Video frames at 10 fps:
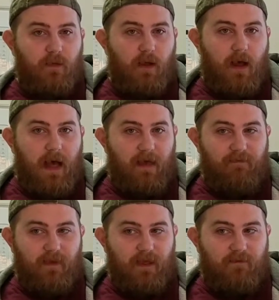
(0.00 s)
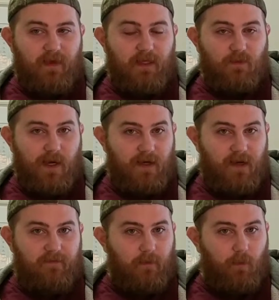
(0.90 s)
I feel like if it gets wet
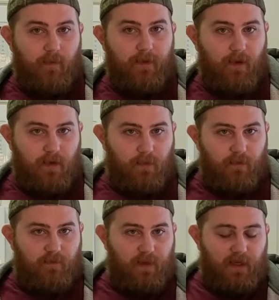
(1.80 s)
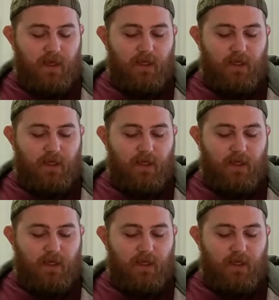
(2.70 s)
enough, it won't be waterproof, but